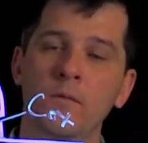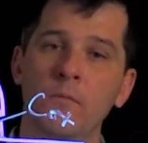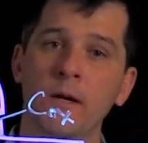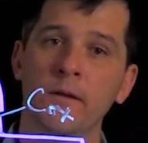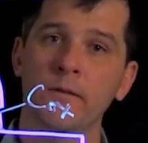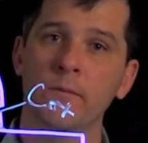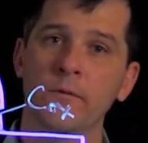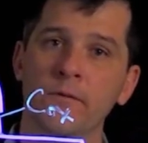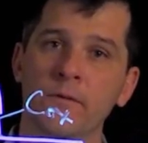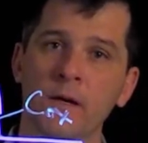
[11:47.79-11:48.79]
mechanisms
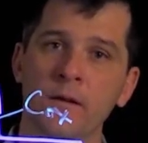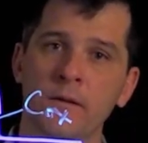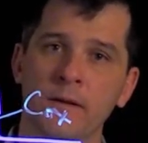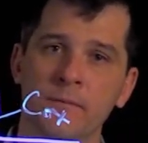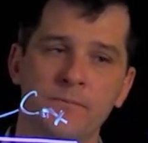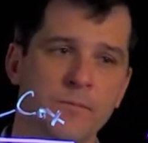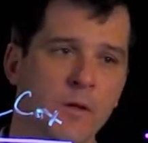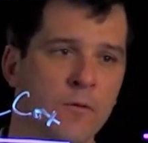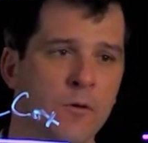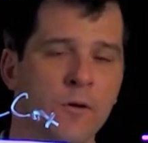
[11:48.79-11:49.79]
of tunneling
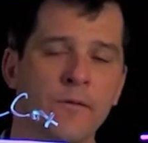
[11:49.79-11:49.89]
in order